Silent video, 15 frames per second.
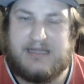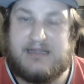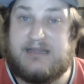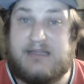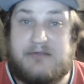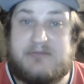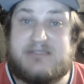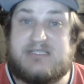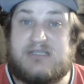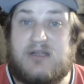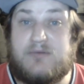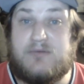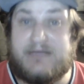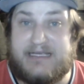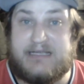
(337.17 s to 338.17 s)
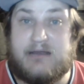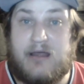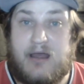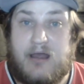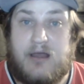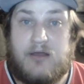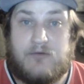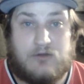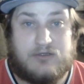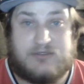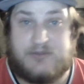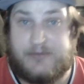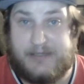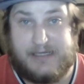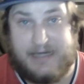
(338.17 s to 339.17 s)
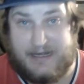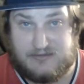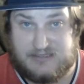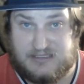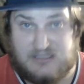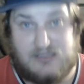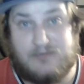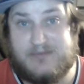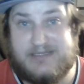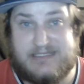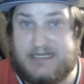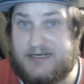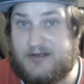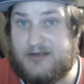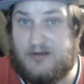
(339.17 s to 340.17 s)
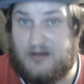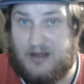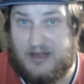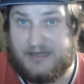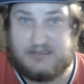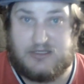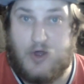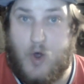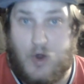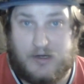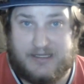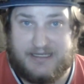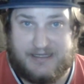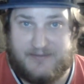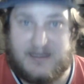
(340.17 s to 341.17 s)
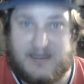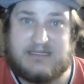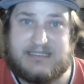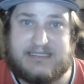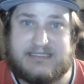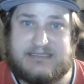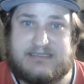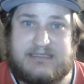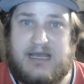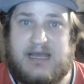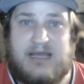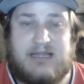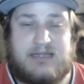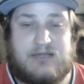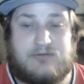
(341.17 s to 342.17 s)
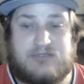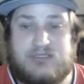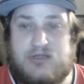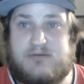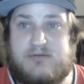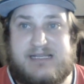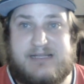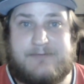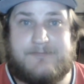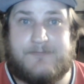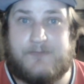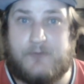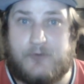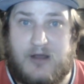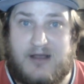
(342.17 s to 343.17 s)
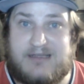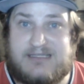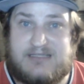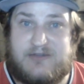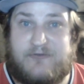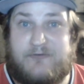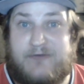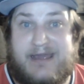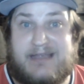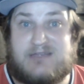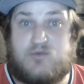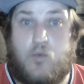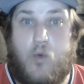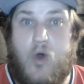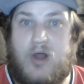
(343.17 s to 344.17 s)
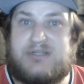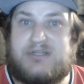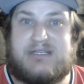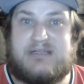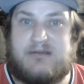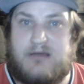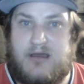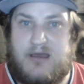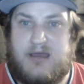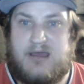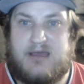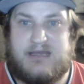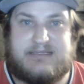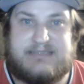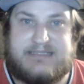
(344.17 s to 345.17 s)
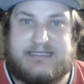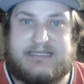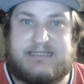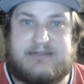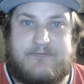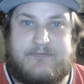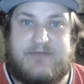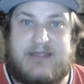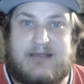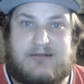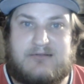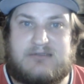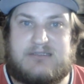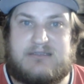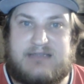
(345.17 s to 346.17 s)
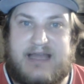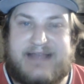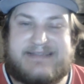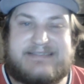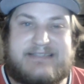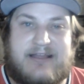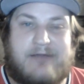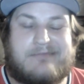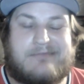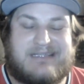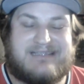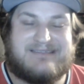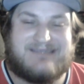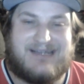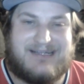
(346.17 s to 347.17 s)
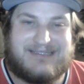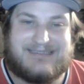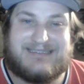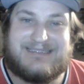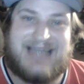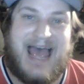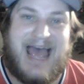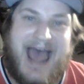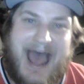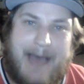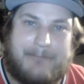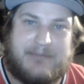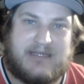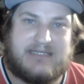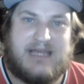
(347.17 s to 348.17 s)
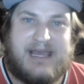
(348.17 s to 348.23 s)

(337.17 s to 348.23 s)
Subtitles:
there was no need for those 3 announcers to be sitting online talking about this. There was no need for us, the fans, watching and seeing the field. That stuff did not need to happen,